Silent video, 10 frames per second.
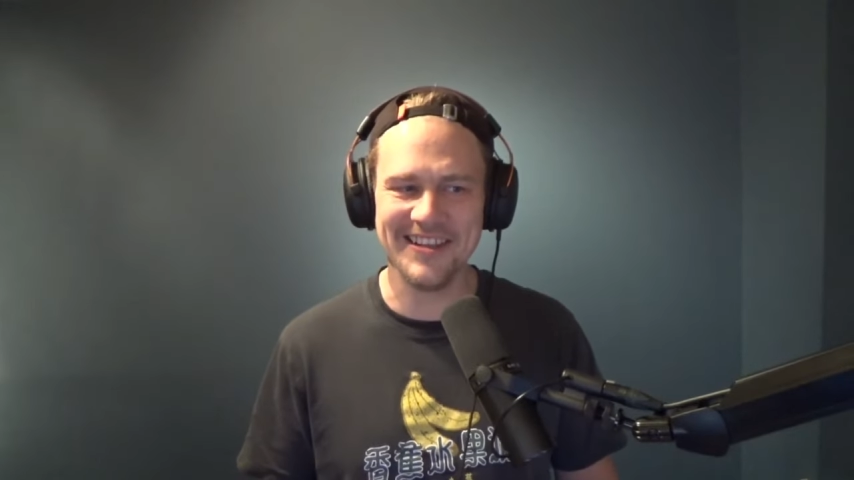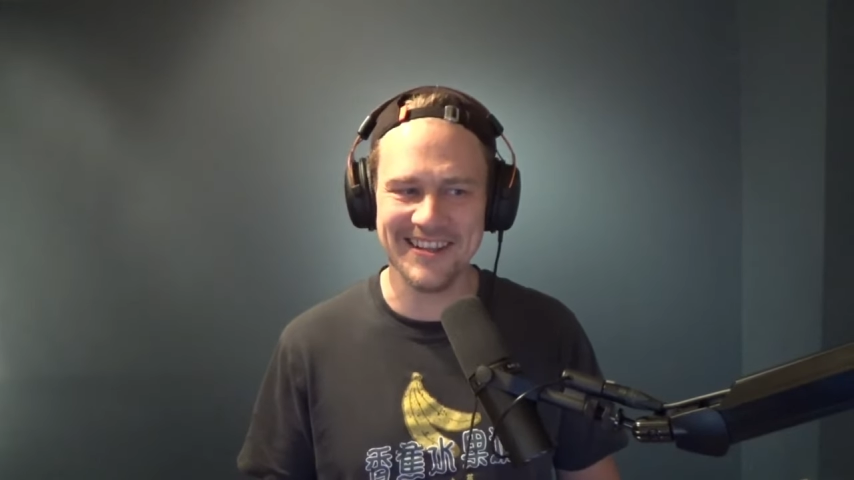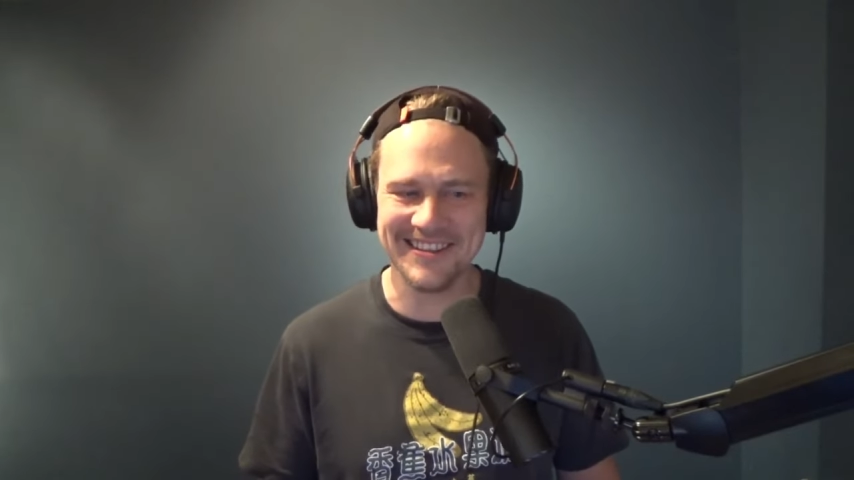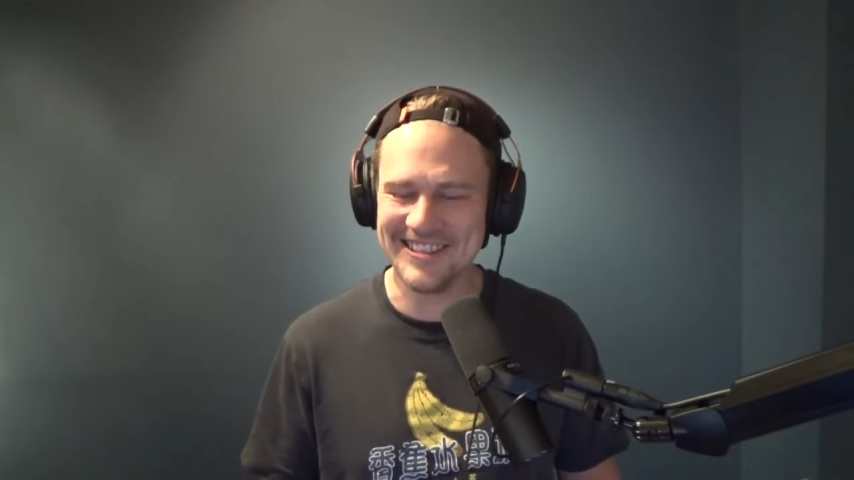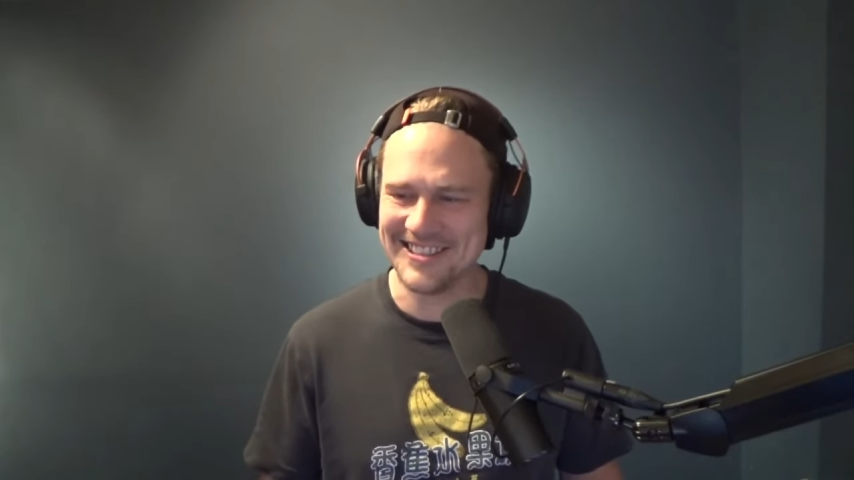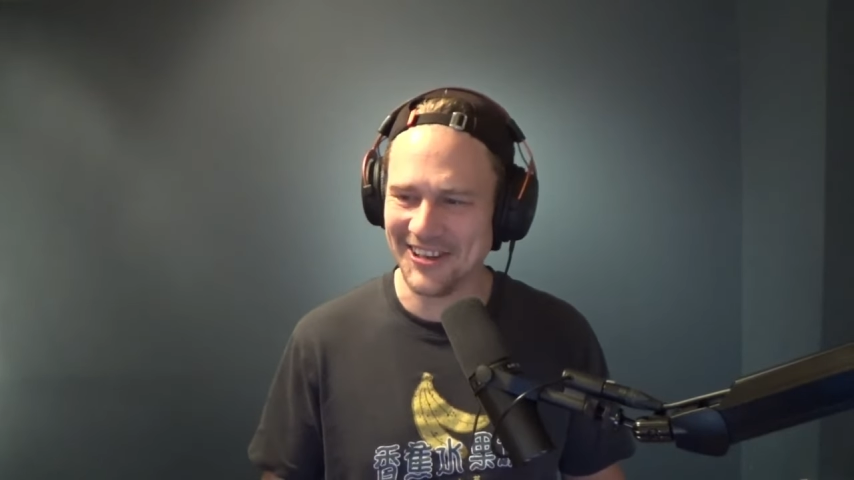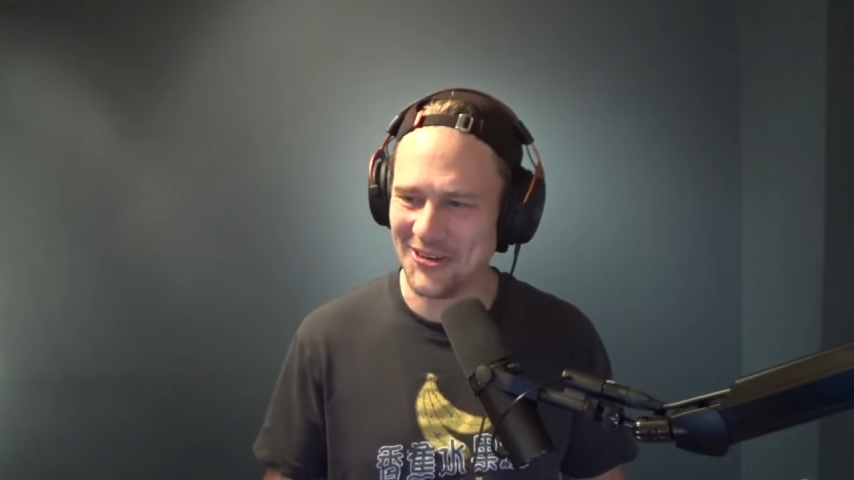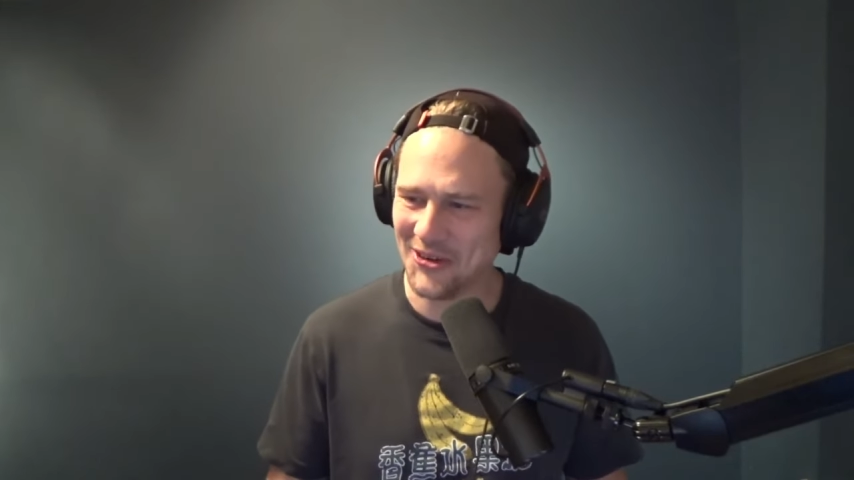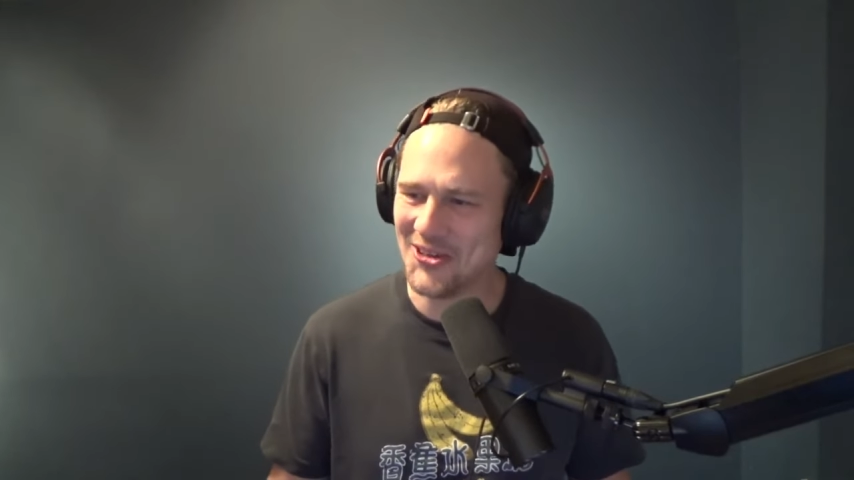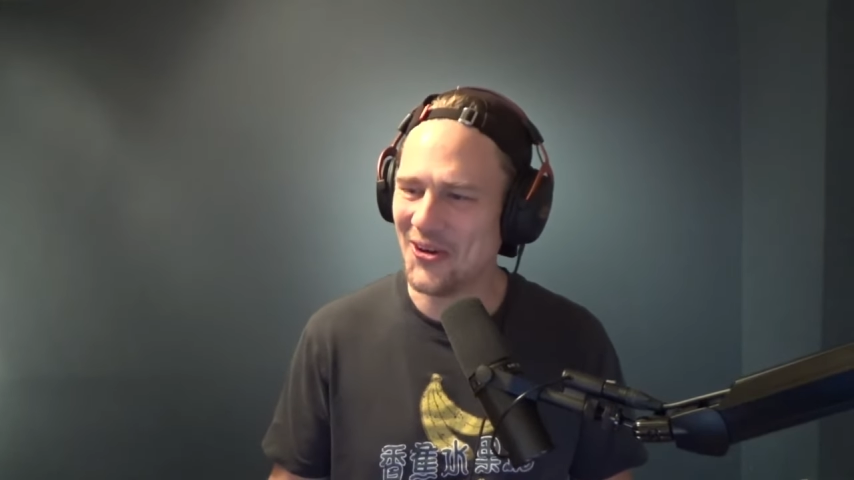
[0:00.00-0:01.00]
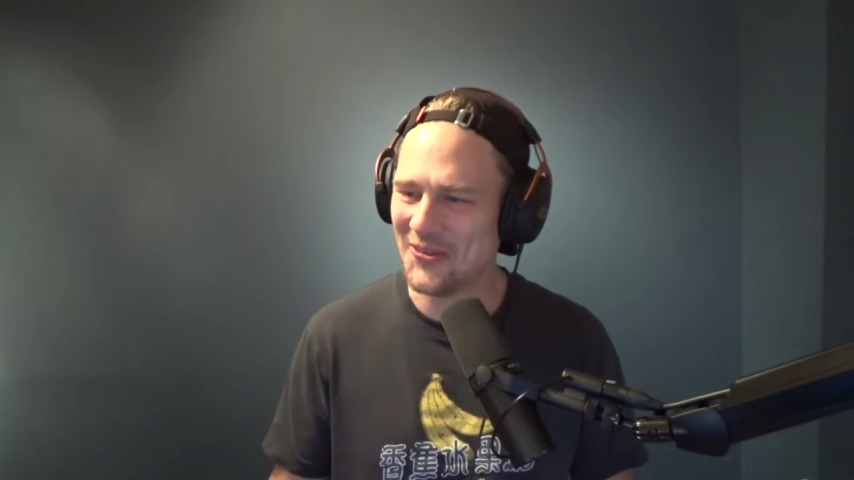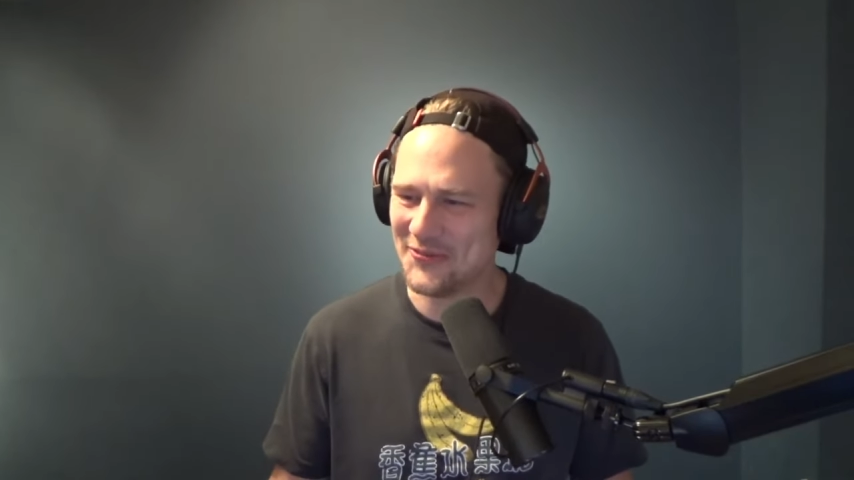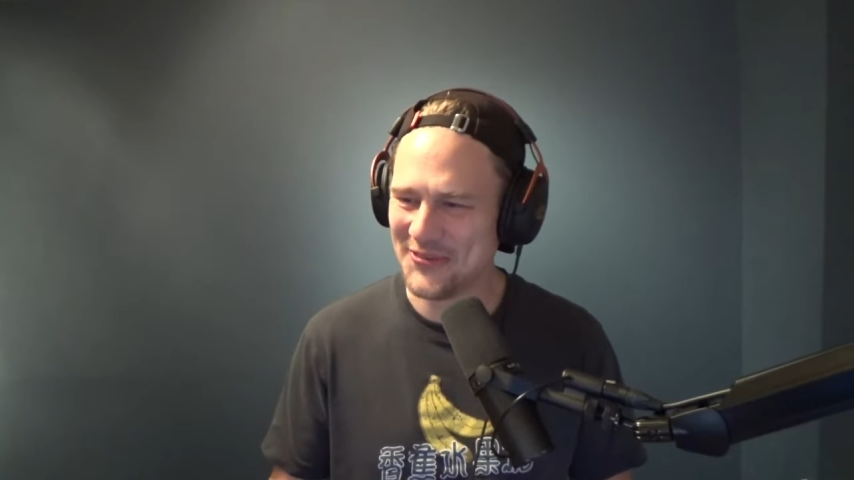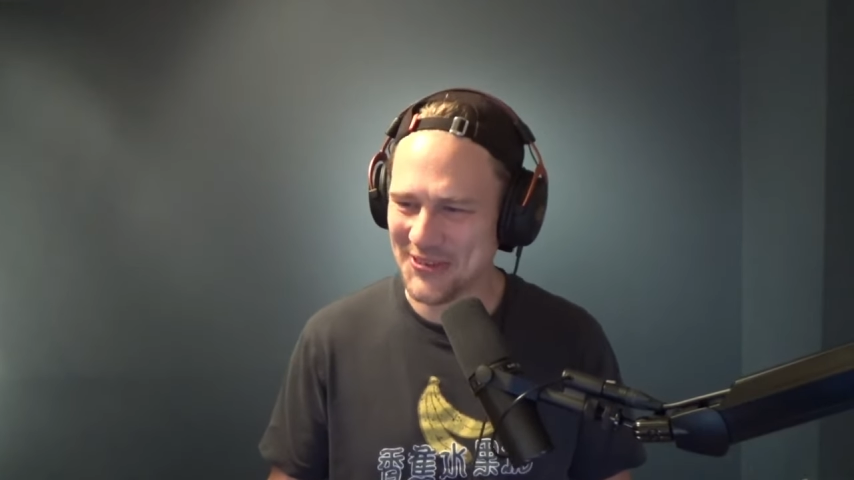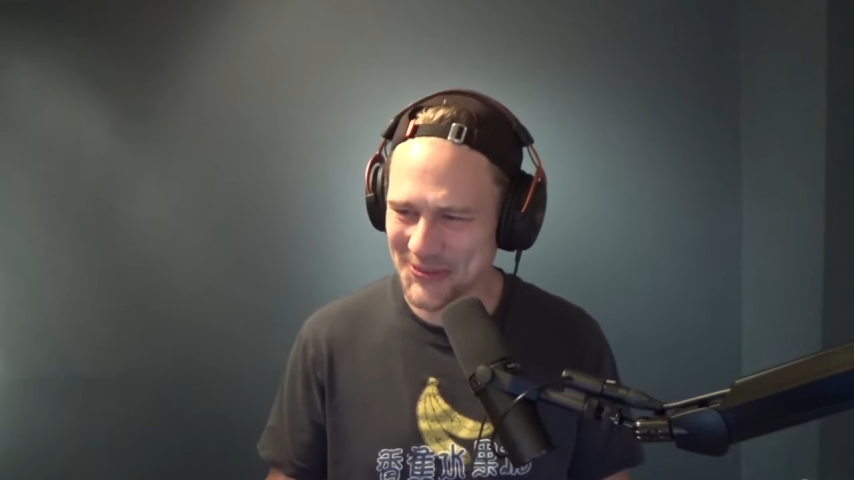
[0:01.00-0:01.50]
that these are not her
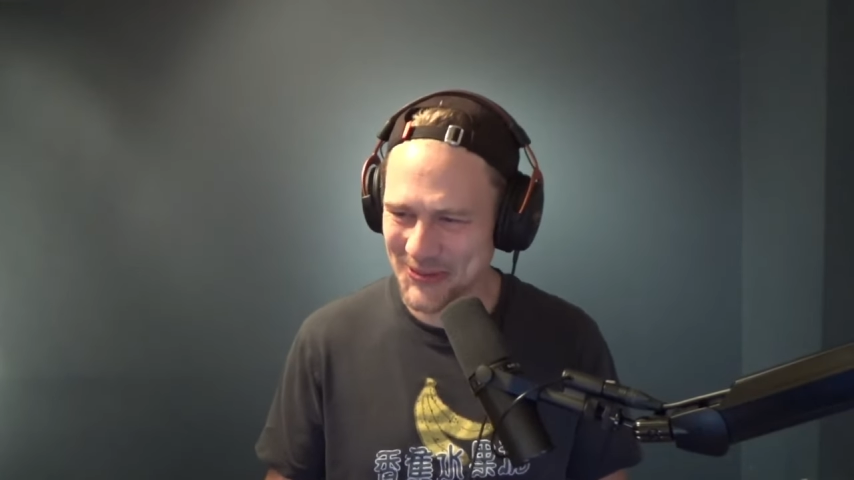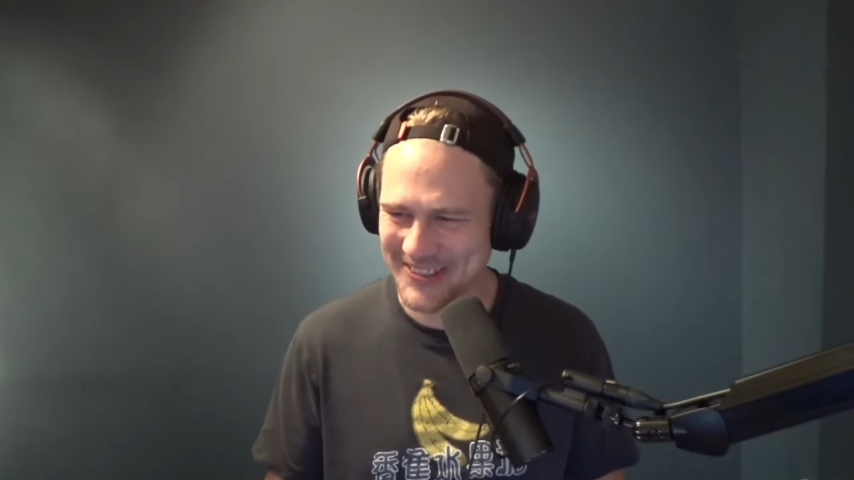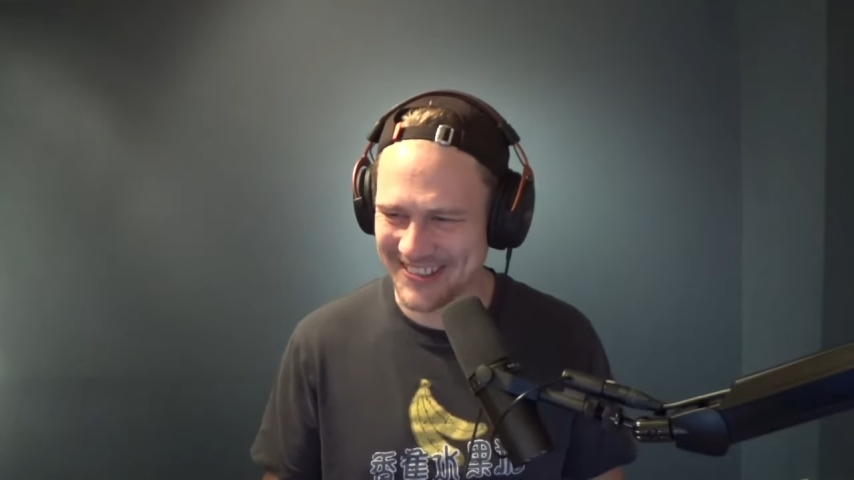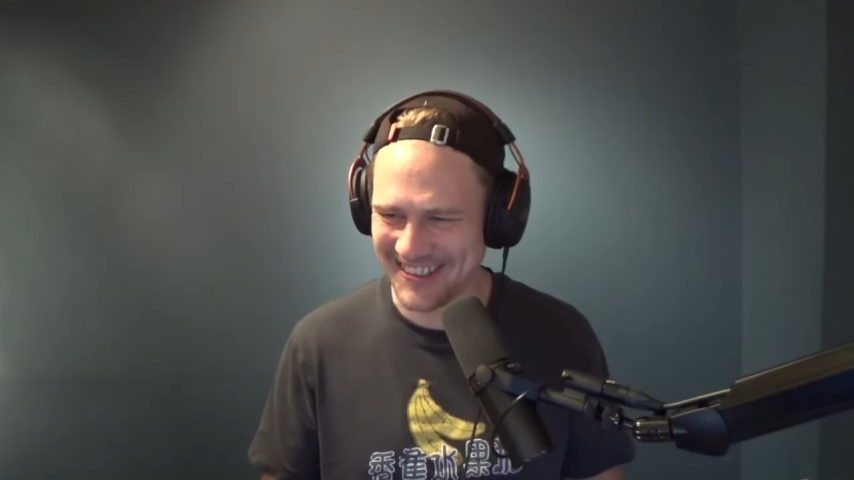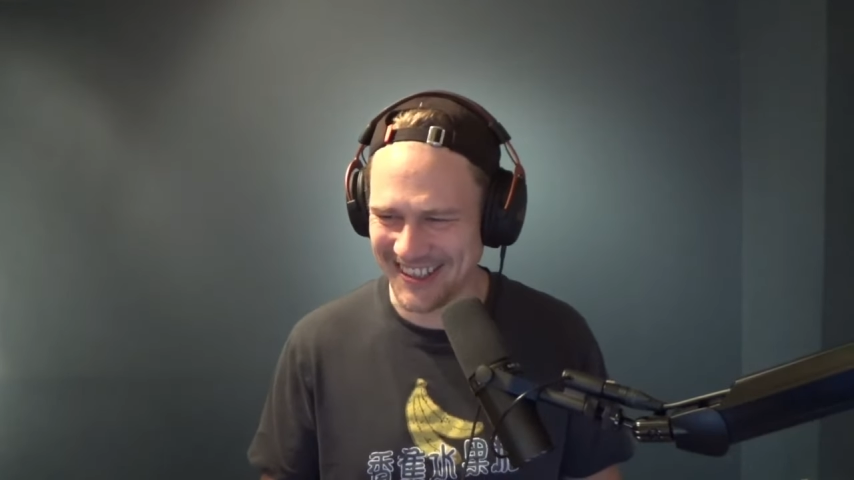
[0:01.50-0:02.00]
views?